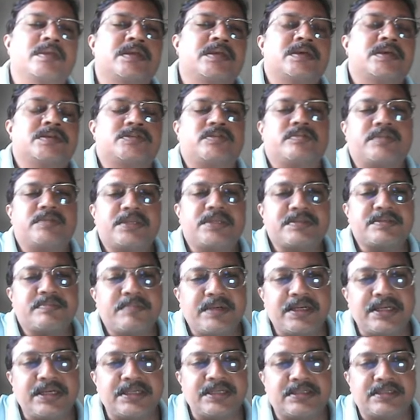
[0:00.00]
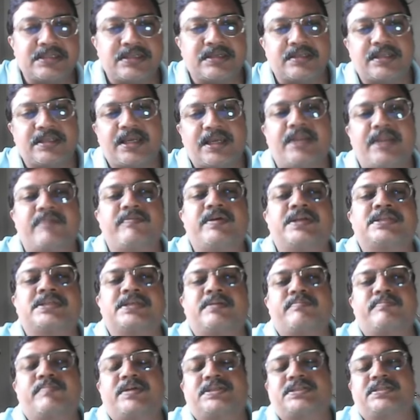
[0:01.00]
So this means the
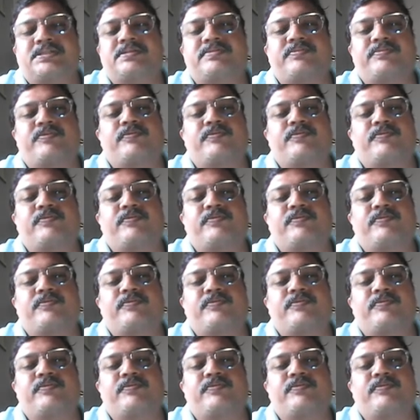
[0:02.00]
invention must